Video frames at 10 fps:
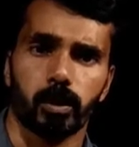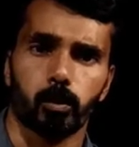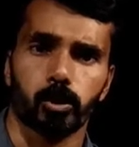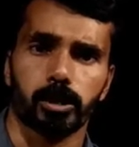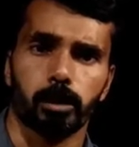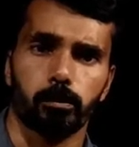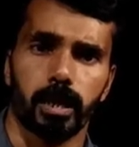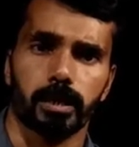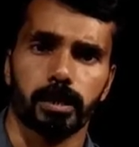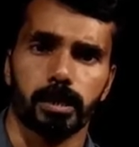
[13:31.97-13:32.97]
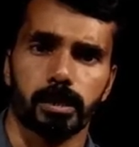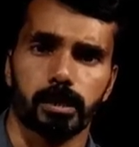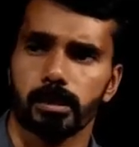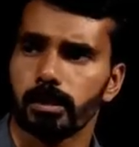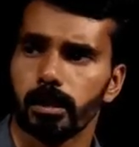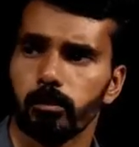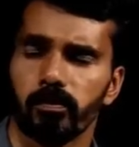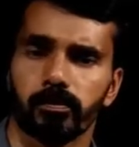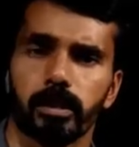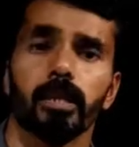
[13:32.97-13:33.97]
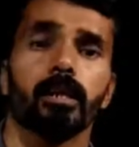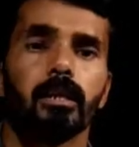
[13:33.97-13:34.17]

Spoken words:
quotient by each term of the